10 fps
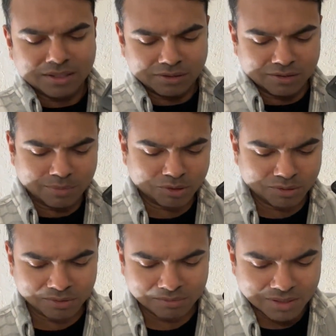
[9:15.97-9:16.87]
I'm not
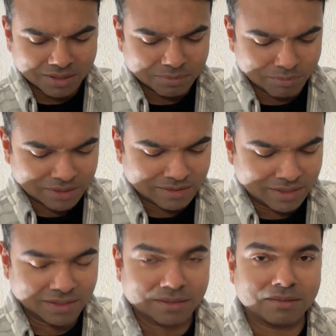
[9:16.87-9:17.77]
going to be
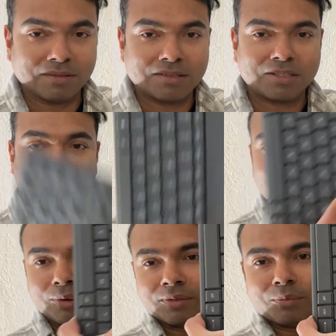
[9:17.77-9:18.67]
taking this
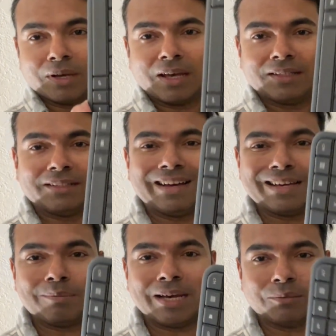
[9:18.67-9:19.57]
keyboard and an
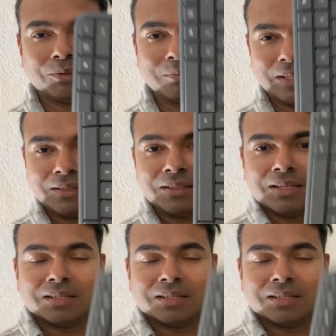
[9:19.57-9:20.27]
iPad with me.